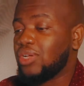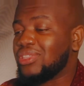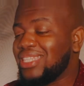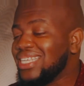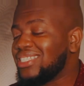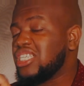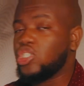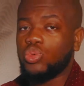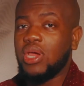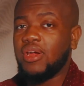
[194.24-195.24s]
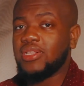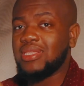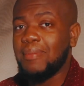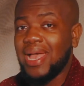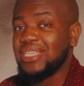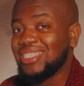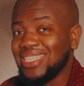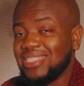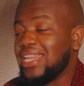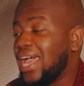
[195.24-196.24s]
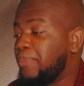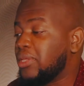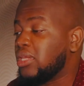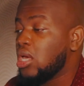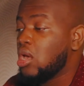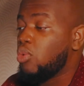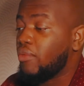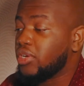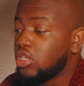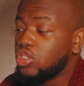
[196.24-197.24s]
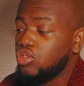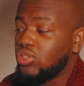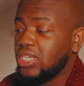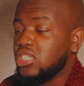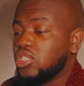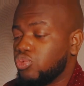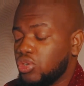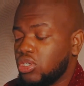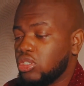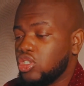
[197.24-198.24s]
Now this is where the magic is gonna happen. What we're gonna do is we're gonna